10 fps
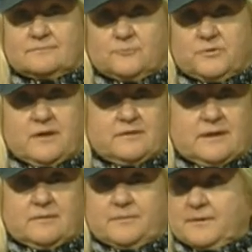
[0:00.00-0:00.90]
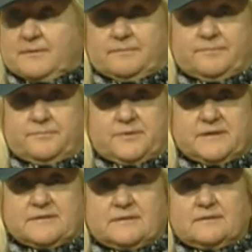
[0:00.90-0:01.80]
without anybody
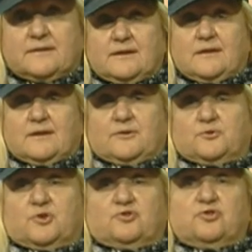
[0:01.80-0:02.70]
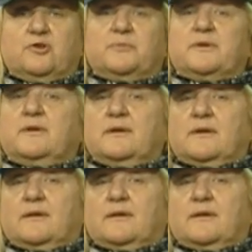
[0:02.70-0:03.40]
present to control me.